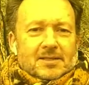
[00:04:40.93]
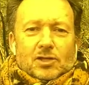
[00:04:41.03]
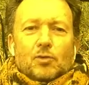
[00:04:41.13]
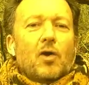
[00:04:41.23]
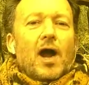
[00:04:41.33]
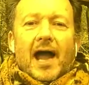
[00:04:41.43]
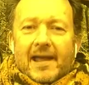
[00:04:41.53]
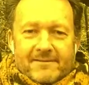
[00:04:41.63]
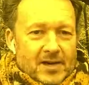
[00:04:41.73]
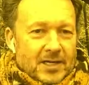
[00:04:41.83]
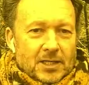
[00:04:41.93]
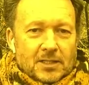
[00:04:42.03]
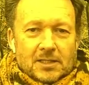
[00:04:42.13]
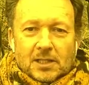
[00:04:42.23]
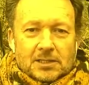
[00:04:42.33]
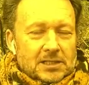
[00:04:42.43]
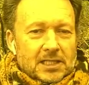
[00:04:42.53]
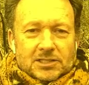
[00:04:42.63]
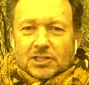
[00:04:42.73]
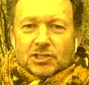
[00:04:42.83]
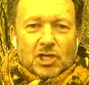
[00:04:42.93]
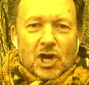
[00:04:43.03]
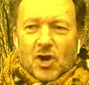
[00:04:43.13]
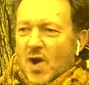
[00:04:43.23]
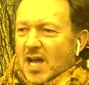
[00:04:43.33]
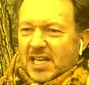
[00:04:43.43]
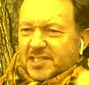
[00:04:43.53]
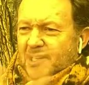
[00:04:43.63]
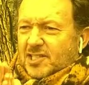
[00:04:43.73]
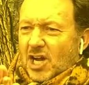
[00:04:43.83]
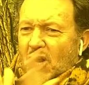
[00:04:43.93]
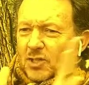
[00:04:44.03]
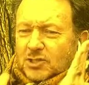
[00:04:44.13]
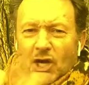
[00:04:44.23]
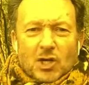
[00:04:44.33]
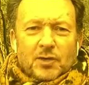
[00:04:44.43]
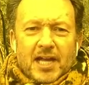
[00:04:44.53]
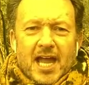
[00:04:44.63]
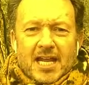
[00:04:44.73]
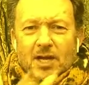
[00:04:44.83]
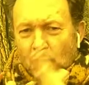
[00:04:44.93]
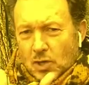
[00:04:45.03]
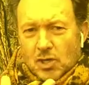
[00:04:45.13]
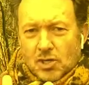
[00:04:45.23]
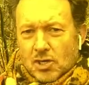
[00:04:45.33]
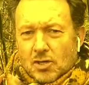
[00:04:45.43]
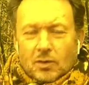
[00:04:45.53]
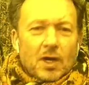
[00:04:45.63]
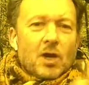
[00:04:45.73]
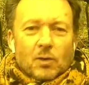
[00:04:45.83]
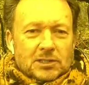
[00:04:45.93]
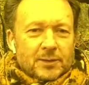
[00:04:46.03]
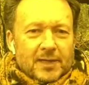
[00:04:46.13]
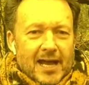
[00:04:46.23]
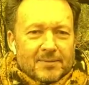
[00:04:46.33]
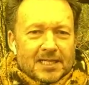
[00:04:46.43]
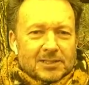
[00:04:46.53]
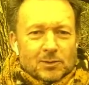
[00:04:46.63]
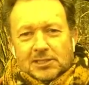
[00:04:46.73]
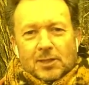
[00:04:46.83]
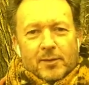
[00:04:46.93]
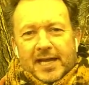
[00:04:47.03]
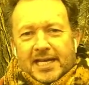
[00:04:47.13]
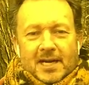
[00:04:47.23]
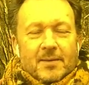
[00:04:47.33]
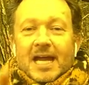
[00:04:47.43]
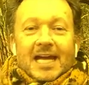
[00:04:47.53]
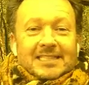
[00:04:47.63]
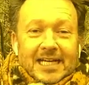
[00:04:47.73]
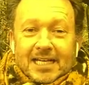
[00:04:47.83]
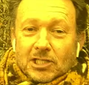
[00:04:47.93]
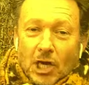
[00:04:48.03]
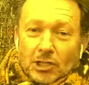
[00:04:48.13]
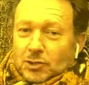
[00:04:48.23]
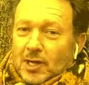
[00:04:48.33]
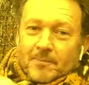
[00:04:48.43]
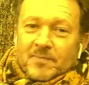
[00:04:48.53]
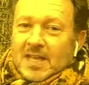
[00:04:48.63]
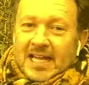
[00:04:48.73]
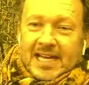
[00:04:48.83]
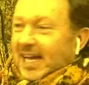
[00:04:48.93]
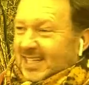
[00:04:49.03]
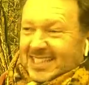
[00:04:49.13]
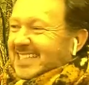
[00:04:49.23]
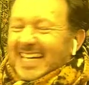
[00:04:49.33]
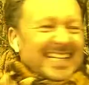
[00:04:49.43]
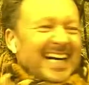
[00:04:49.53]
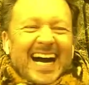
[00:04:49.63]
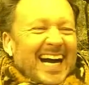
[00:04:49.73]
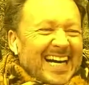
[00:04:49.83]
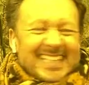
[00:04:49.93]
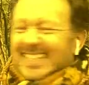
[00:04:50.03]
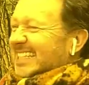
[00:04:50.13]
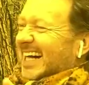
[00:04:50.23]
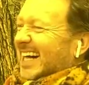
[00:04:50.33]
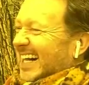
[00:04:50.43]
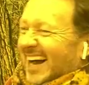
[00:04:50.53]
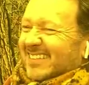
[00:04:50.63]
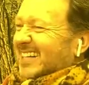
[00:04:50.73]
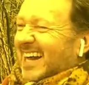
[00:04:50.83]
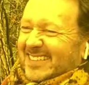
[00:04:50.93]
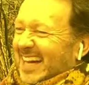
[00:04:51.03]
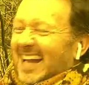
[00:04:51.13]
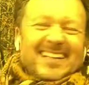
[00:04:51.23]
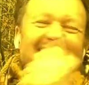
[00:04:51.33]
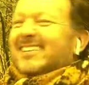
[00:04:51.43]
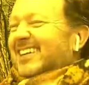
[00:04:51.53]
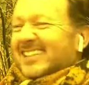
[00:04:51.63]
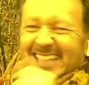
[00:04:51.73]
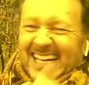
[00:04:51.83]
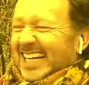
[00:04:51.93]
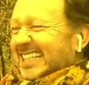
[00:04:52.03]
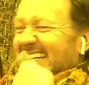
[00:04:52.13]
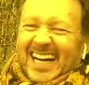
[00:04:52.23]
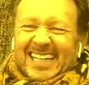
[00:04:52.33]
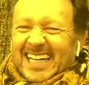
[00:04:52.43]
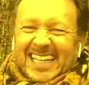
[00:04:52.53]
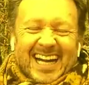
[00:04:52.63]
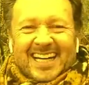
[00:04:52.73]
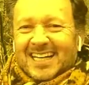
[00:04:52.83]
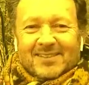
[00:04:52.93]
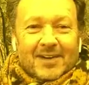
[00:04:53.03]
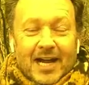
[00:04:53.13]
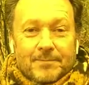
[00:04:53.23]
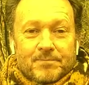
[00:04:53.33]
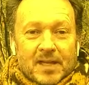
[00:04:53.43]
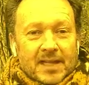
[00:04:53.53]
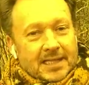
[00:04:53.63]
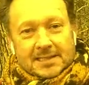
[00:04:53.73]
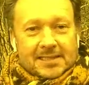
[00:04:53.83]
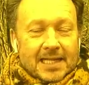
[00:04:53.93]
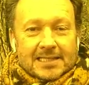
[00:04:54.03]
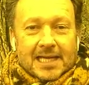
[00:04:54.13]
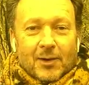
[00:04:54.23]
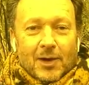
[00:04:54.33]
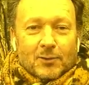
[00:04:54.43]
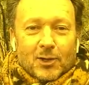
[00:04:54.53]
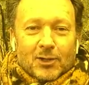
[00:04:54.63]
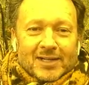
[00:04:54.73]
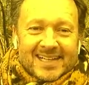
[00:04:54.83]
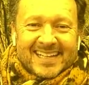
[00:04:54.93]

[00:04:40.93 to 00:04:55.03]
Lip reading: thrive on it. Let's just go. Let's just go. Start creating. Woohoo! We'll see what happens. We'll see where we end up. It's like a car trip. Like, let's just get in the car. Let's just go. I'm driving. I don't care where we're going. I'll get there. Right? That's how I roll.